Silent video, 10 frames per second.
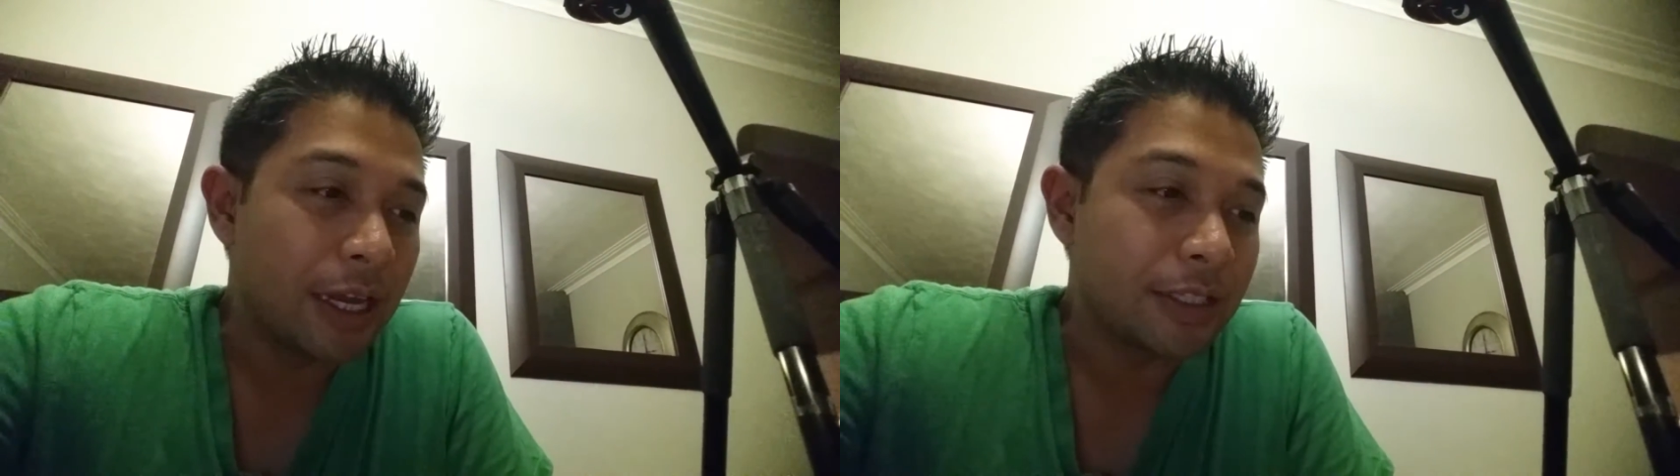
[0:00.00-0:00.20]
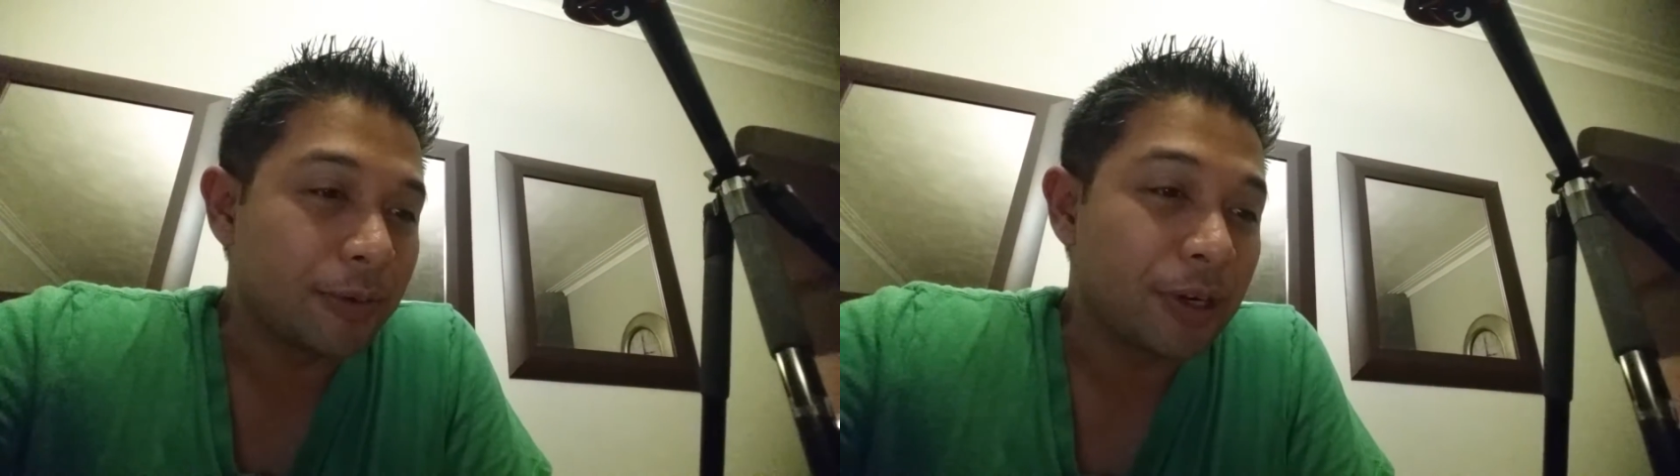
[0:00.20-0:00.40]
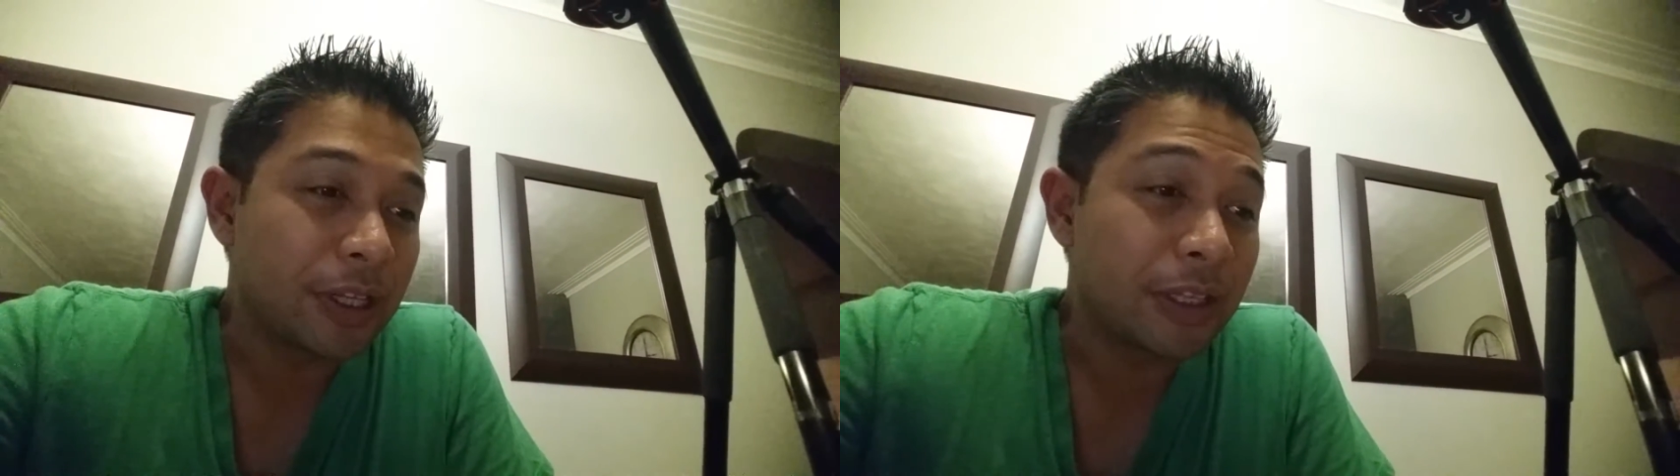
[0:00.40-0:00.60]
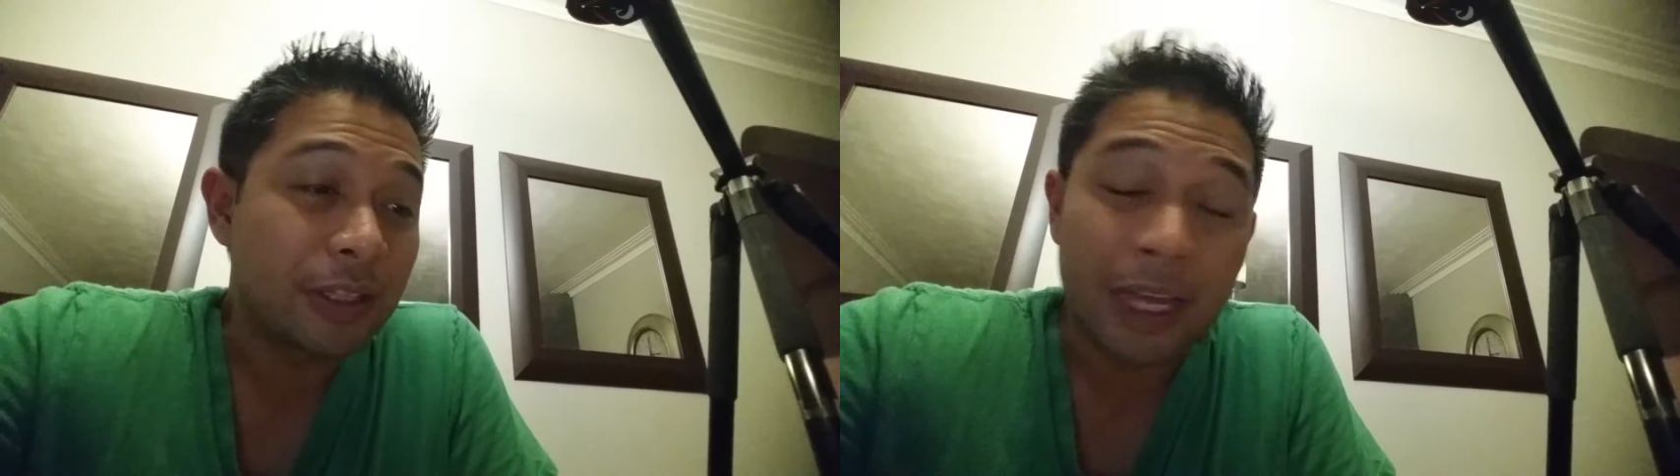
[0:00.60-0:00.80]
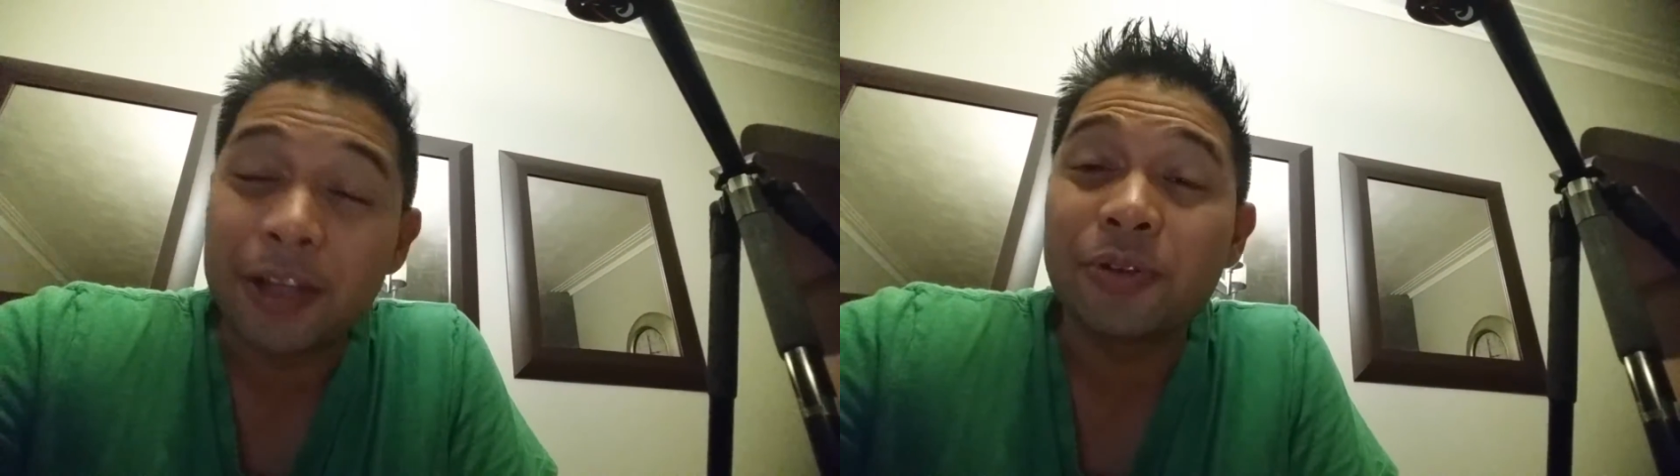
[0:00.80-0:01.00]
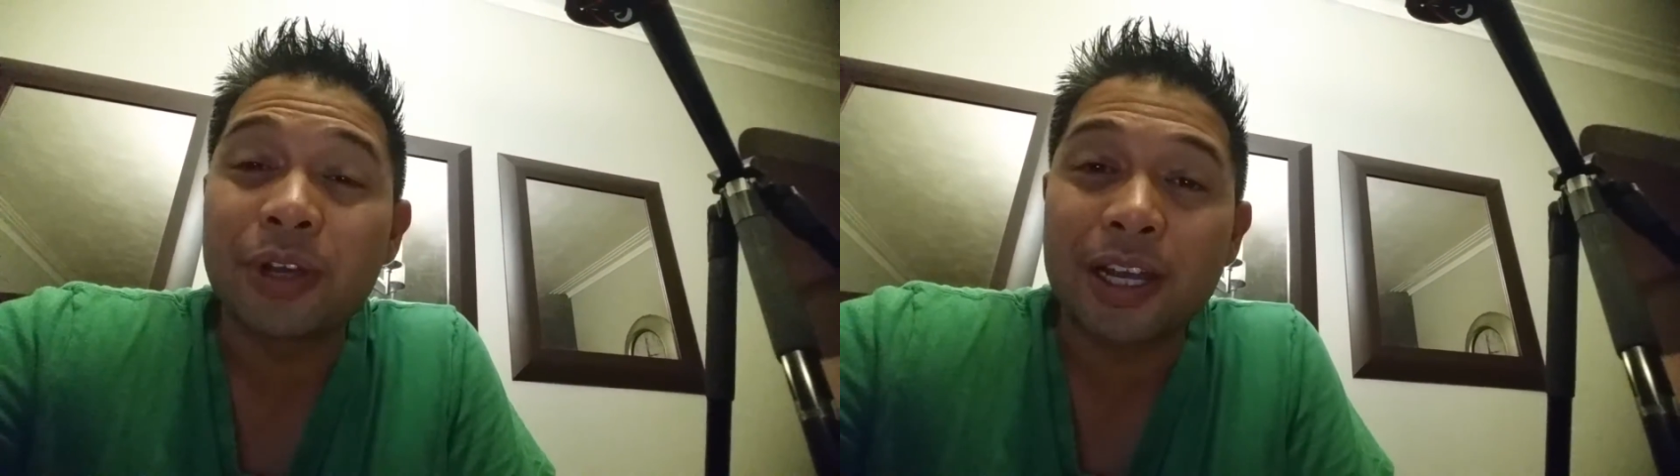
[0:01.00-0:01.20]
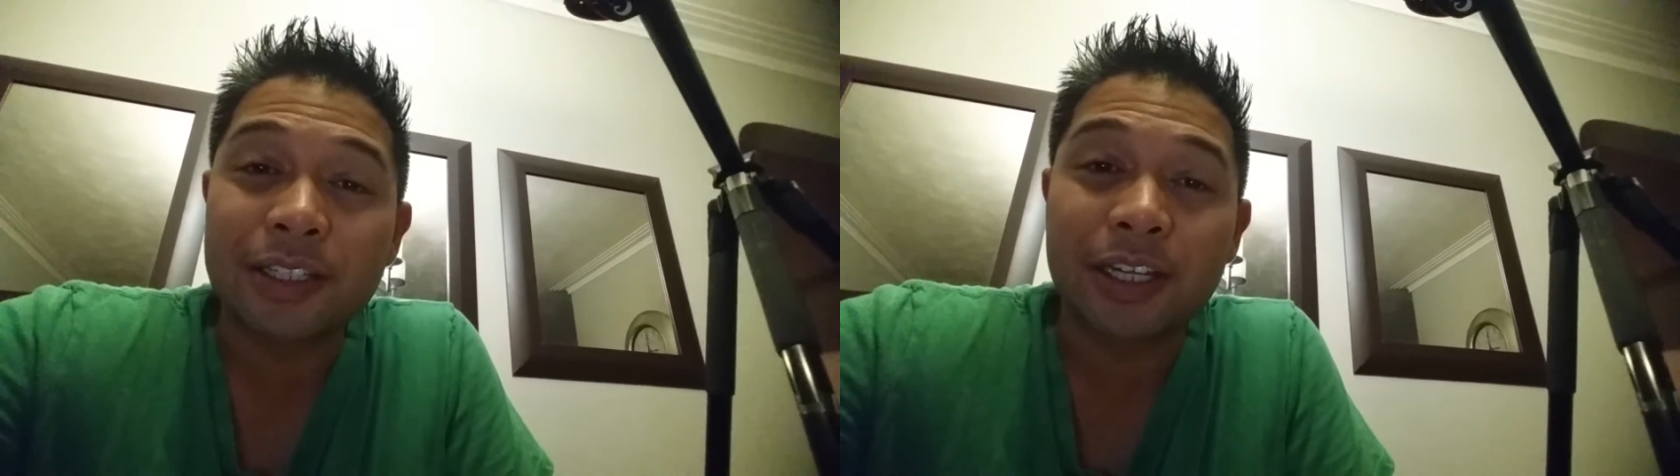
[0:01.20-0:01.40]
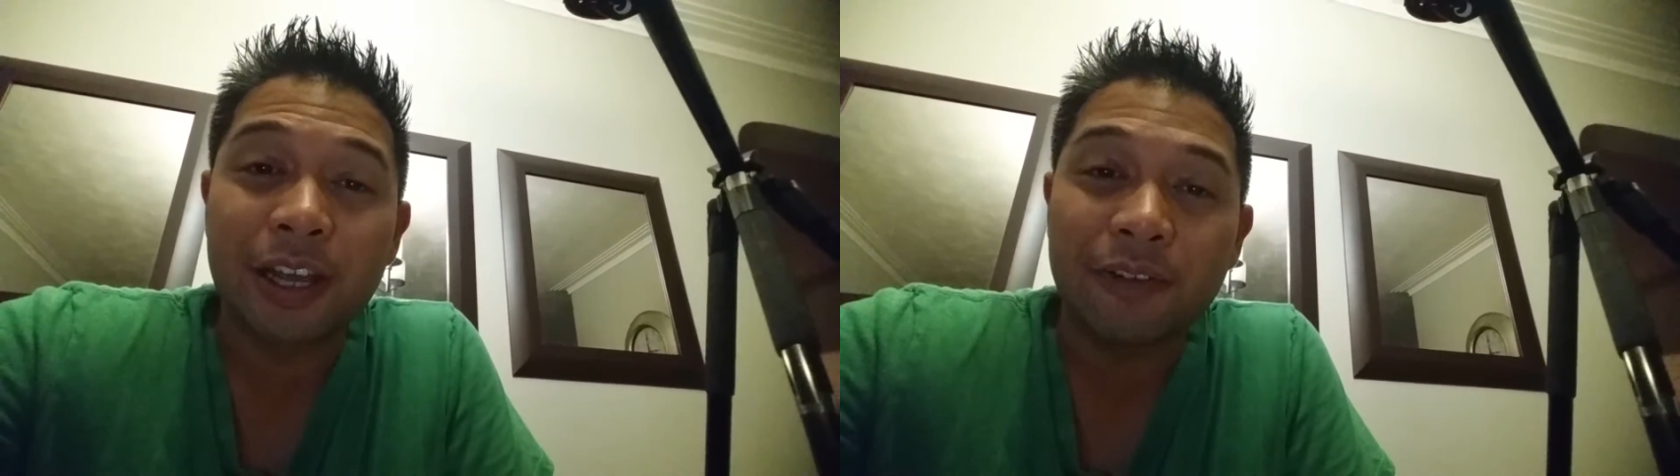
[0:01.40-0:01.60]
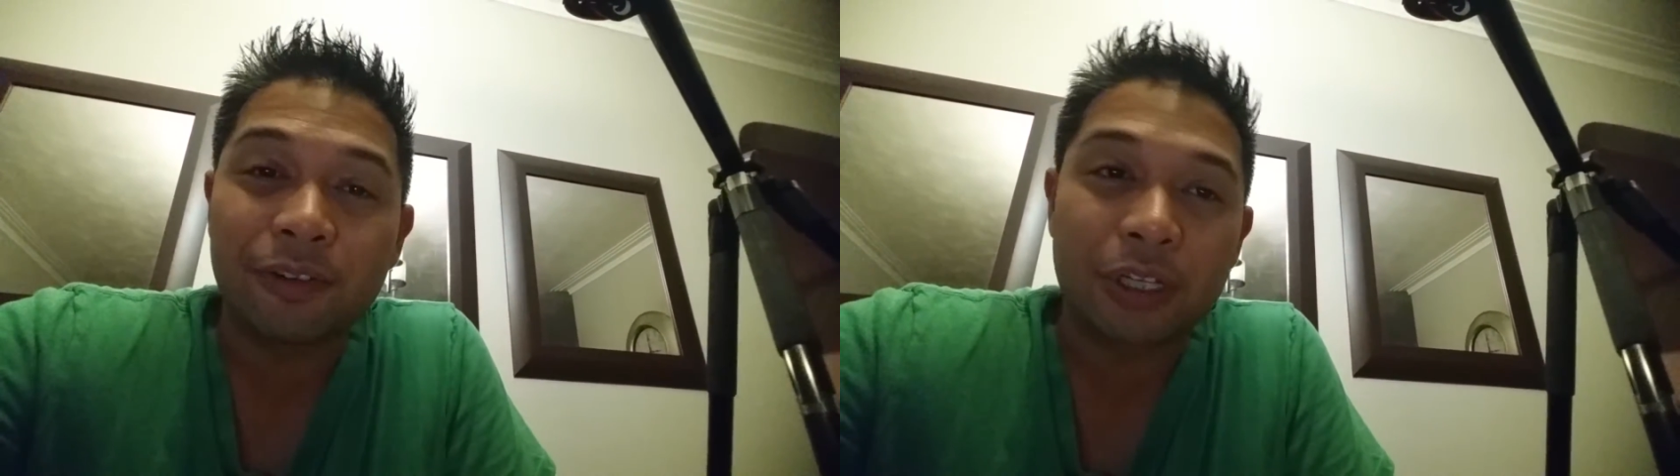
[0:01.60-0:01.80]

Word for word: and I want to thank you guys again